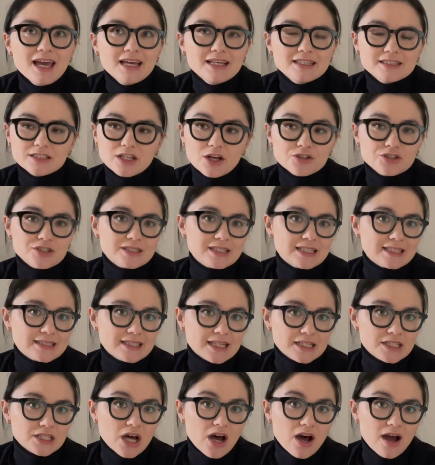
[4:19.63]
is not just a
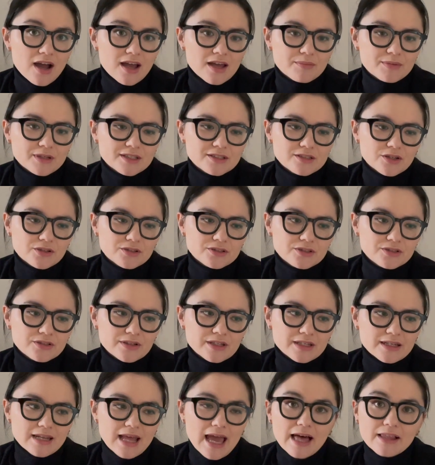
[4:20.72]
satire, but it's also
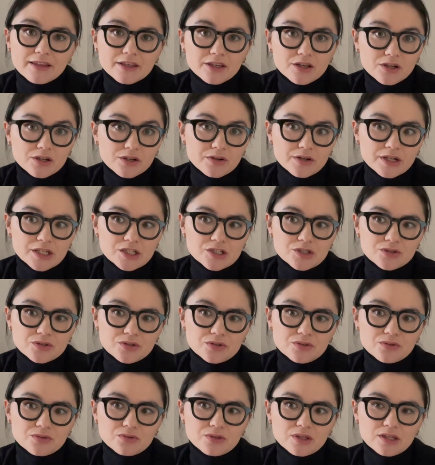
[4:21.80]
an allegory
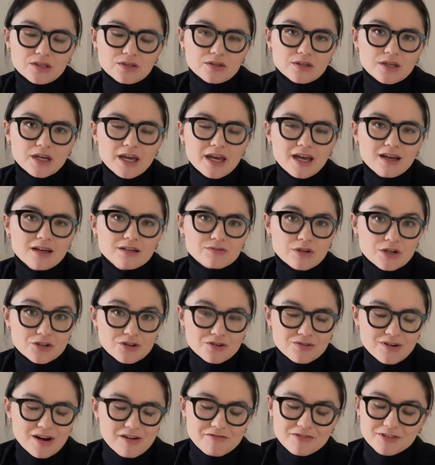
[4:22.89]
to the
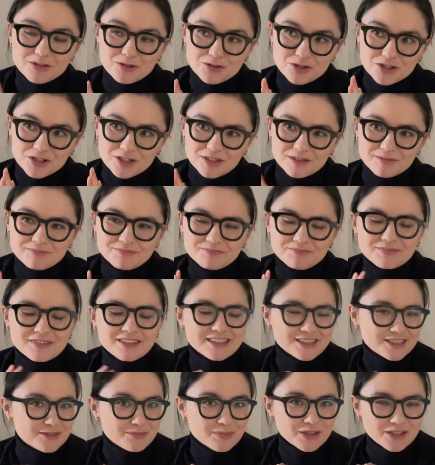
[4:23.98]
Russian Revolution.
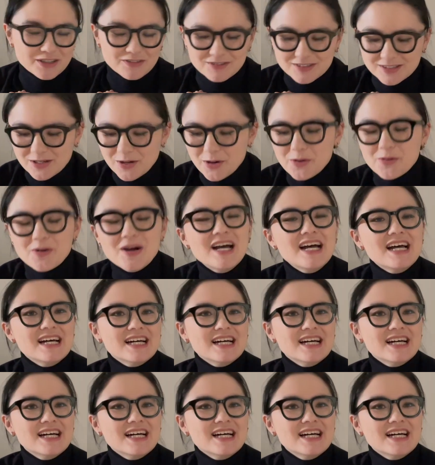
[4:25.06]
It is believed so.